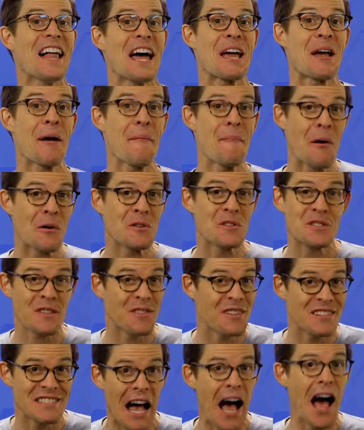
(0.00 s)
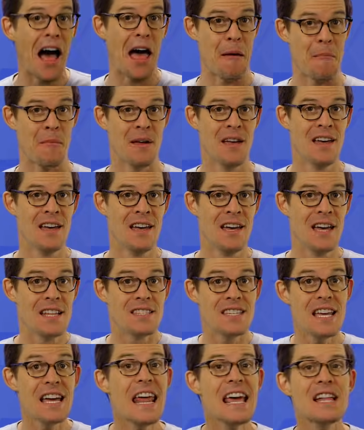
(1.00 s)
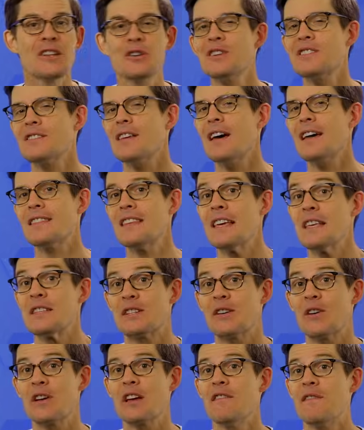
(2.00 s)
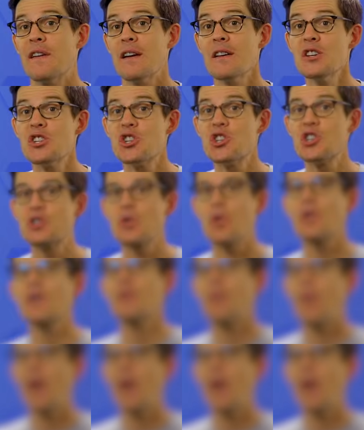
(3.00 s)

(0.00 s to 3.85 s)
like most of the time. D N A looks like this during a very short